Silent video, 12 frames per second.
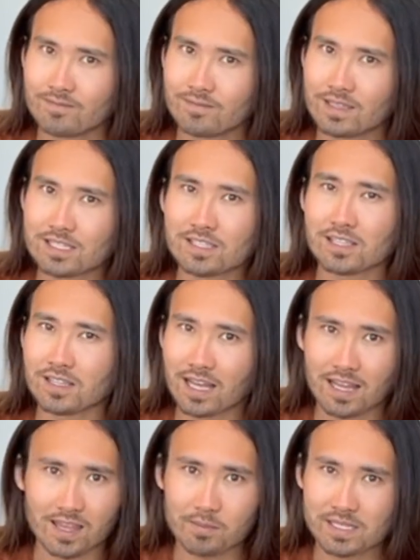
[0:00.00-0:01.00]
This is a
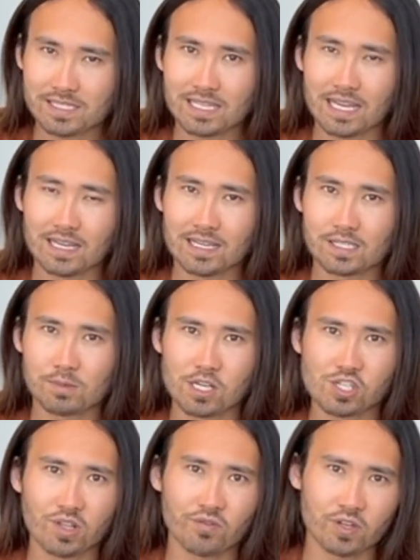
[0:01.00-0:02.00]
deadly mistake,
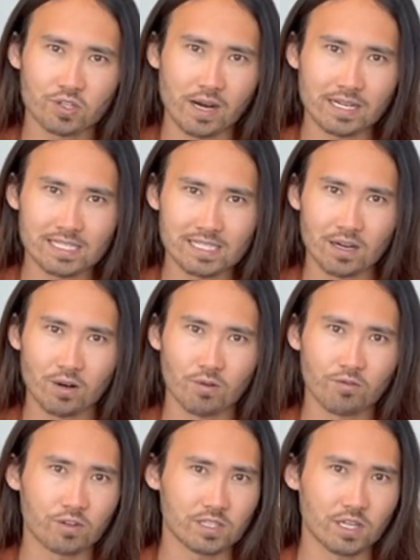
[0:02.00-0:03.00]
especially if you're trying to sell
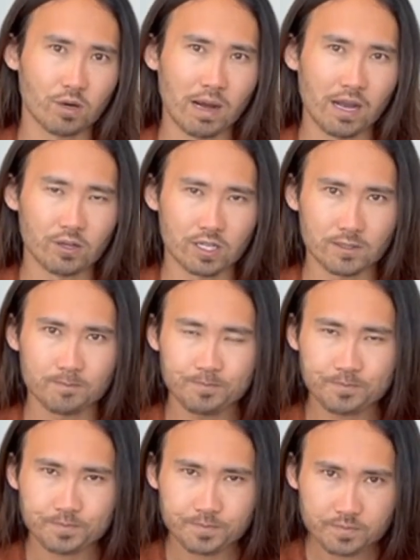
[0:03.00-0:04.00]
for sale by owner.
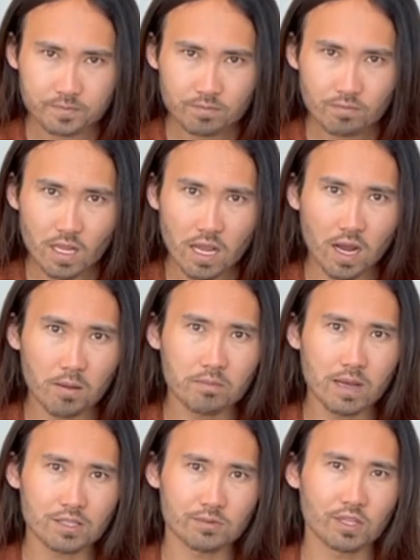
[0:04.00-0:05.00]
Um,
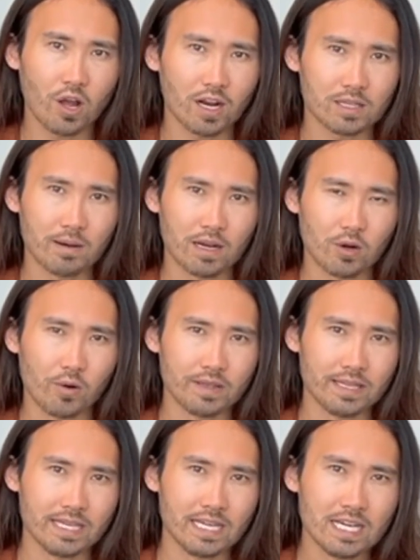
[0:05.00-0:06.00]
as we talked about going
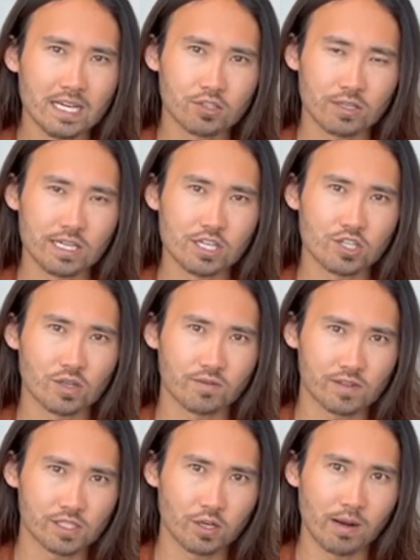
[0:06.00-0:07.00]
the traditional
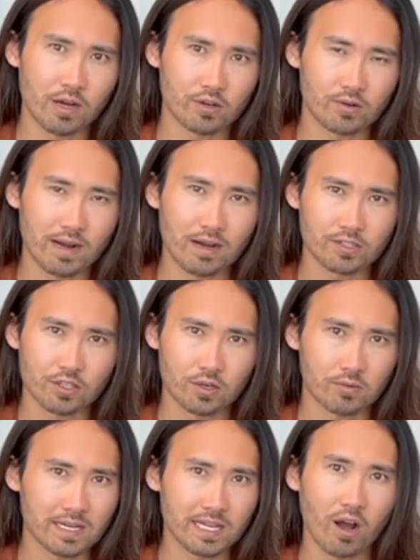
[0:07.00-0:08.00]
for sale by owner route, you're
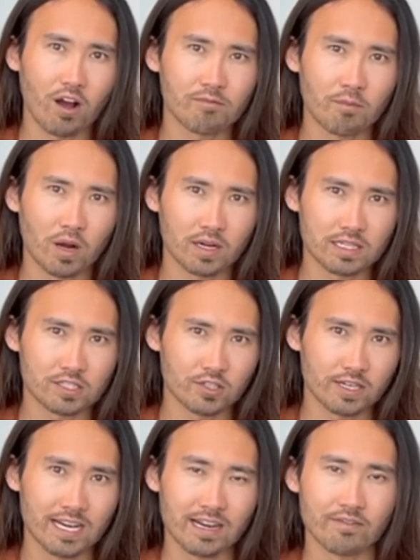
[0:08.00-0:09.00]
already off market, so you're
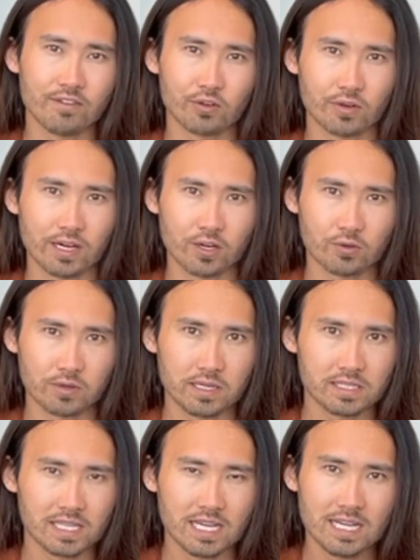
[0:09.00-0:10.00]
getting fewer
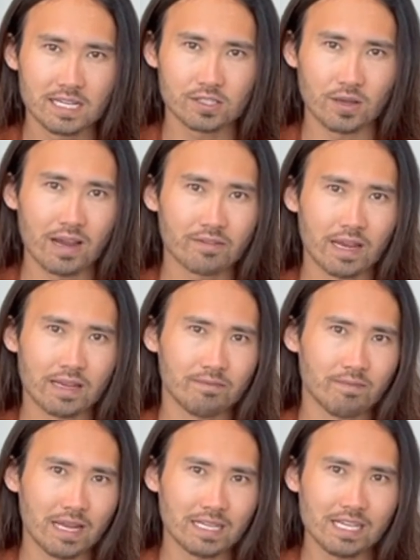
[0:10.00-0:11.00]
inquiries. So every
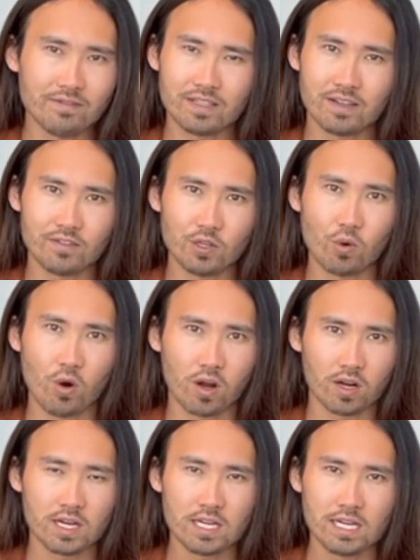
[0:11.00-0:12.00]
and, and even if you
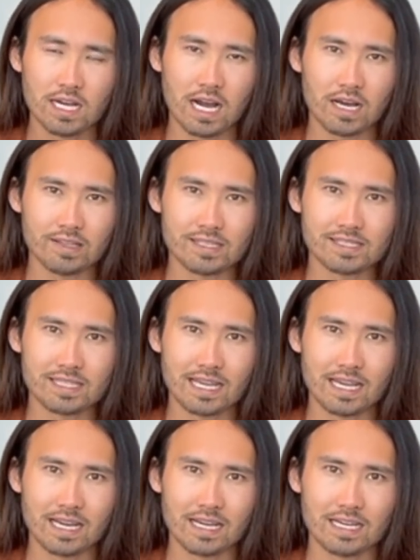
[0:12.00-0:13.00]
are uh,
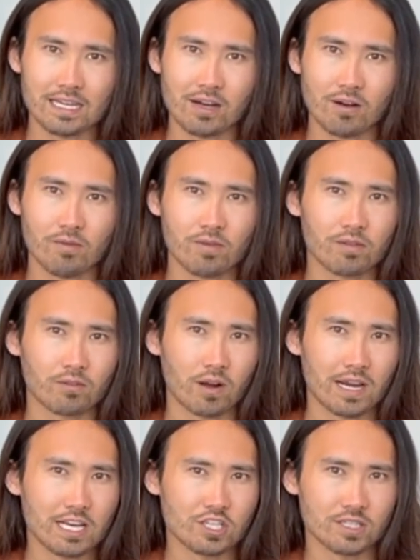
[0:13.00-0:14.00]
listing, you know, through
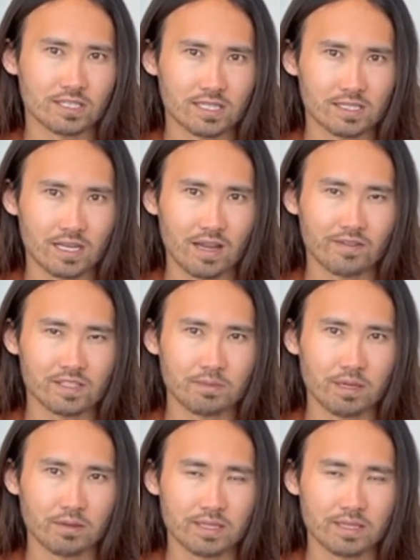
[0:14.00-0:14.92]
our agent assisted FSBO